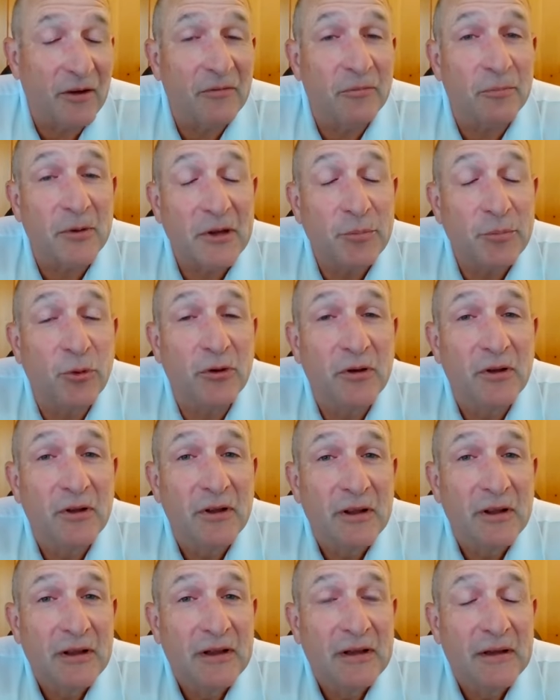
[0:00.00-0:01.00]
of people.
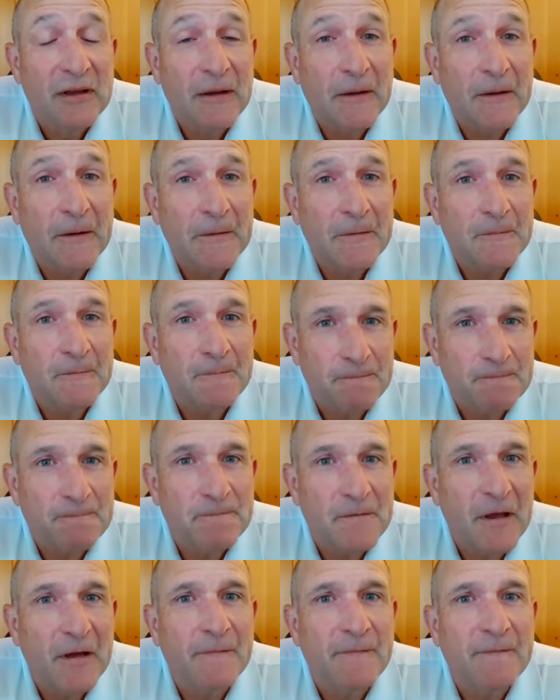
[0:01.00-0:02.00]
Um,
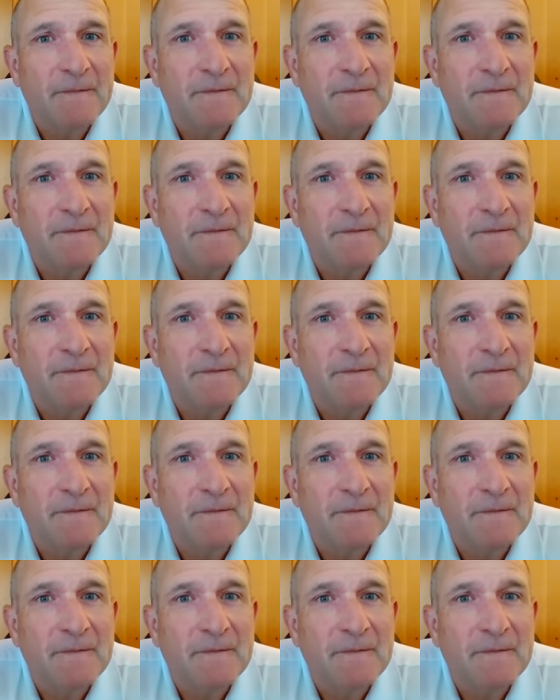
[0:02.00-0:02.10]
yeah.